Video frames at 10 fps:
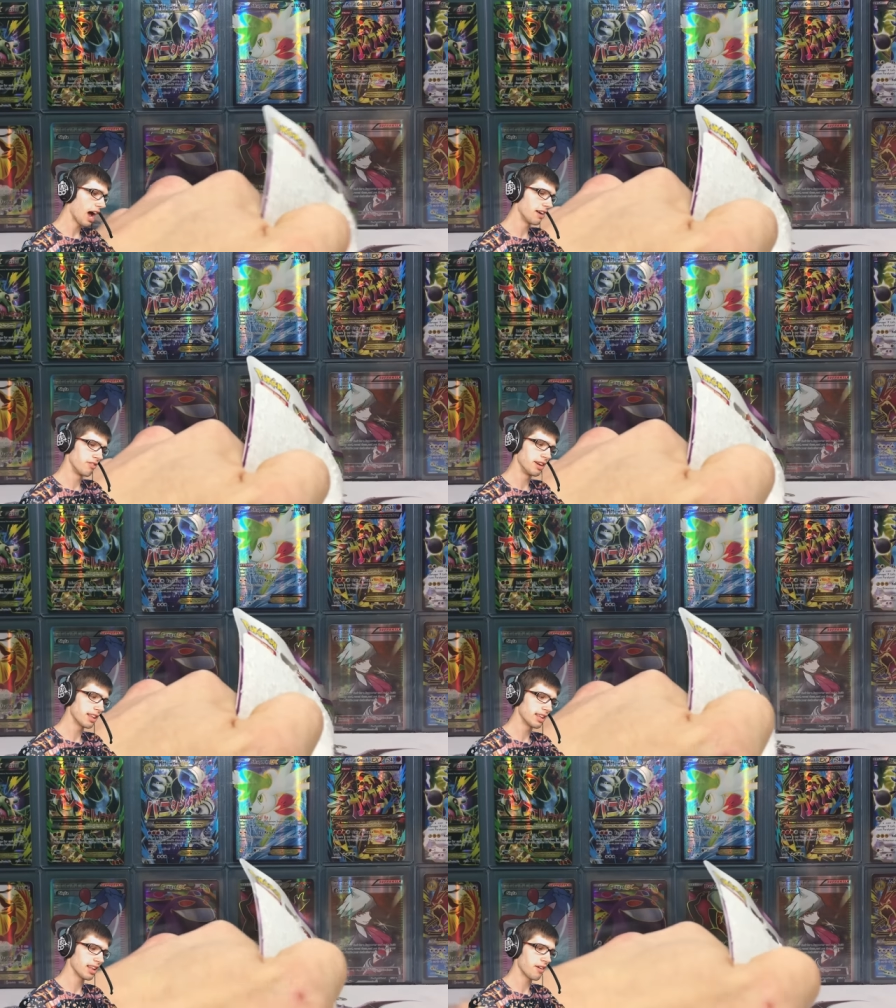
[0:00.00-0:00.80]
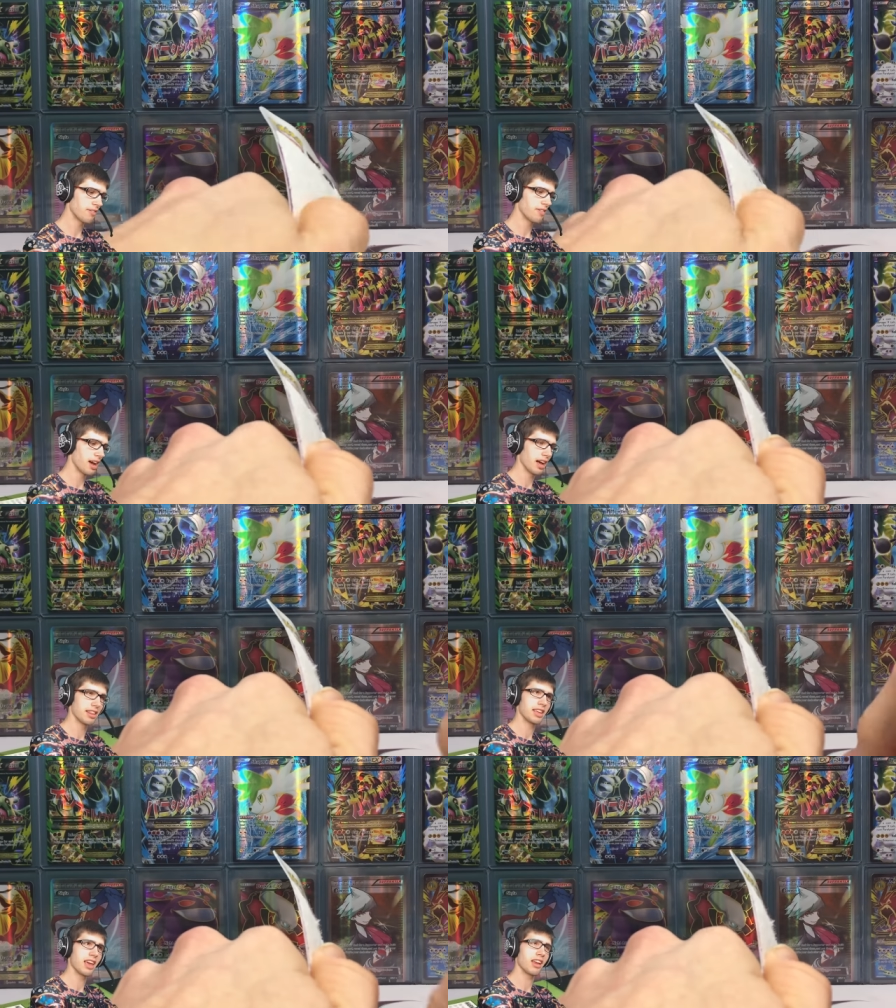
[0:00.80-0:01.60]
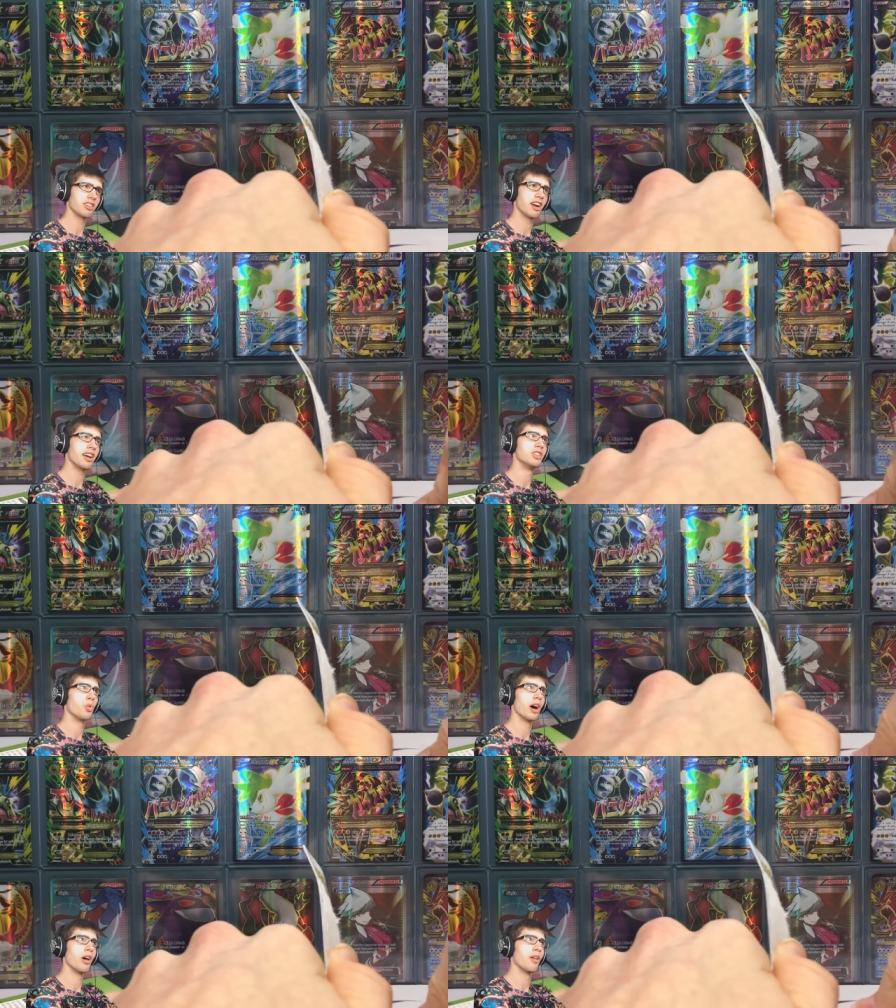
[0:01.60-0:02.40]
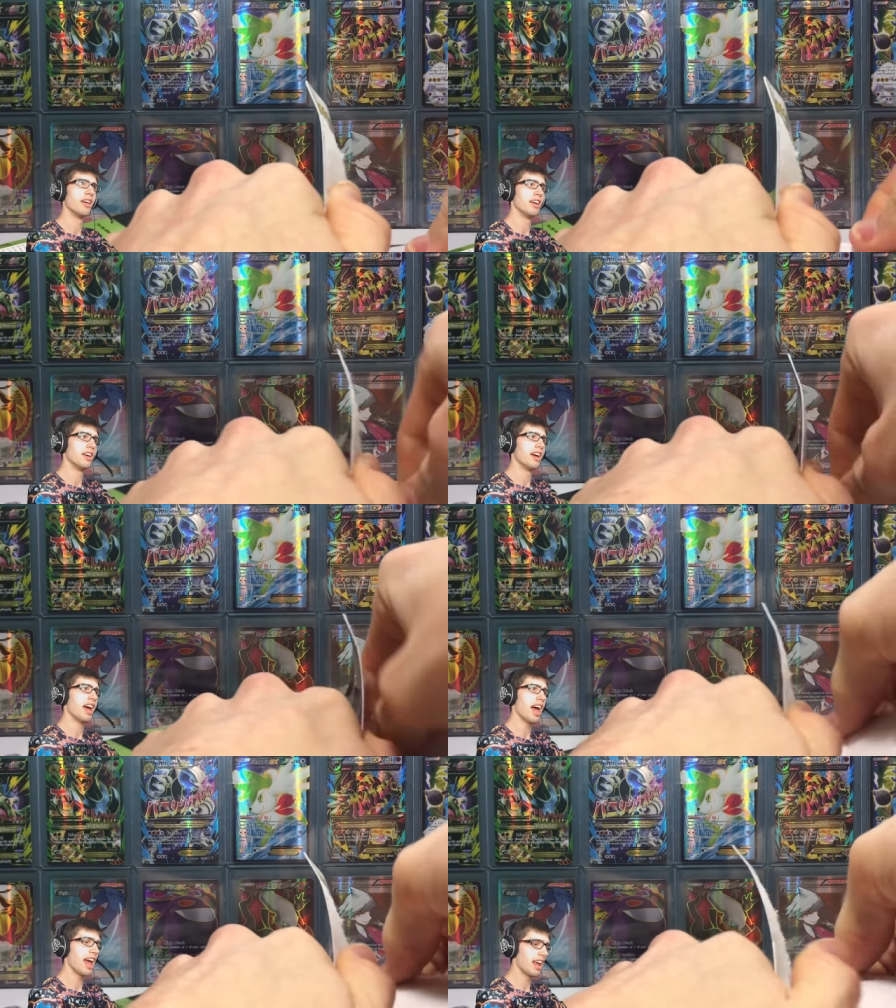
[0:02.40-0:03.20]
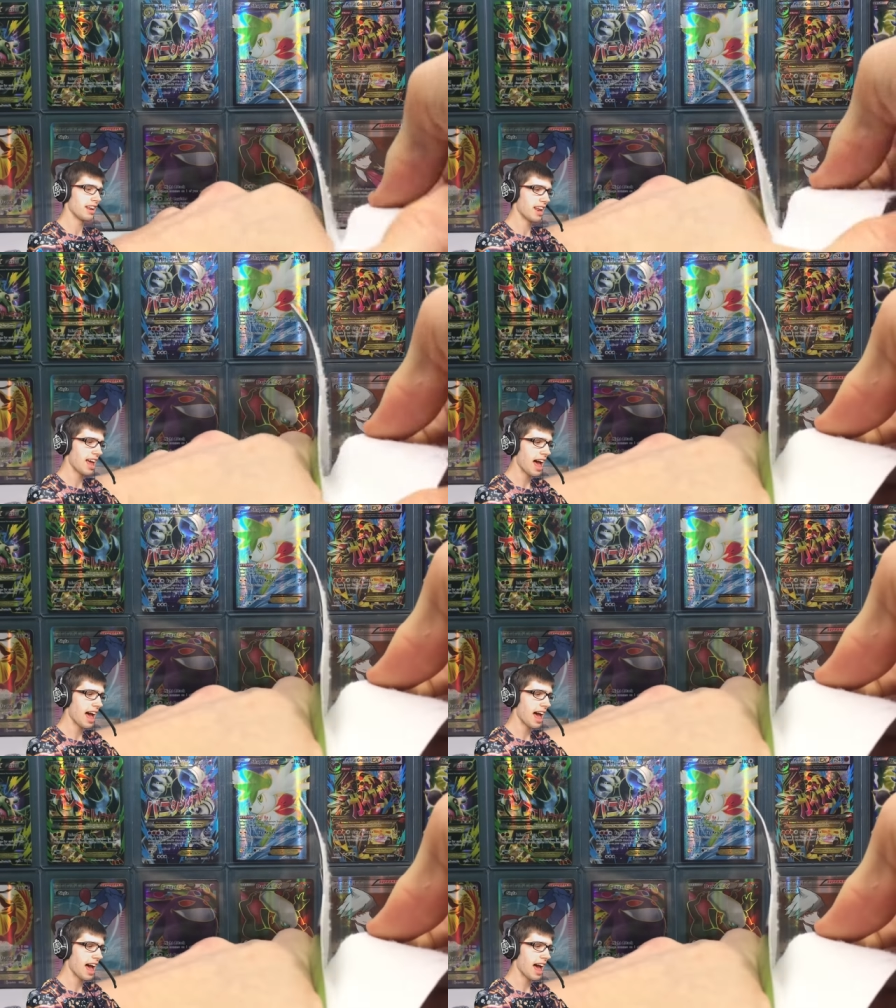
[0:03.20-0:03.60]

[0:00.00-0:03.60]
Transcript: I really love the Kingdra as well, and